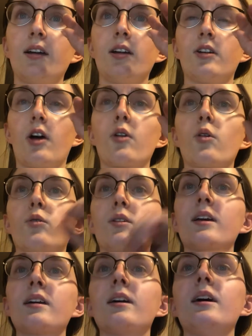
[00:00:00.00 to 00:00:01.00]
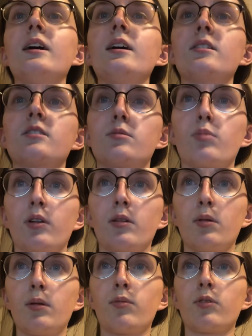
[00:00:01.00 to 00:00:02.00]
Not only does putting
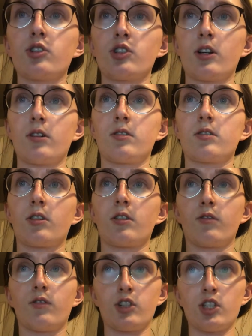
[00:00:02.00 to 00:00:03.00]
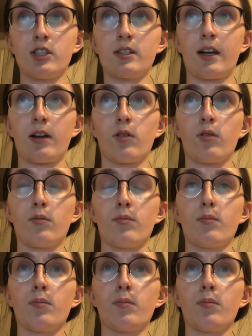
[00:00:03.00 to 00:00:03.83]
people in jail start a vicious cycle,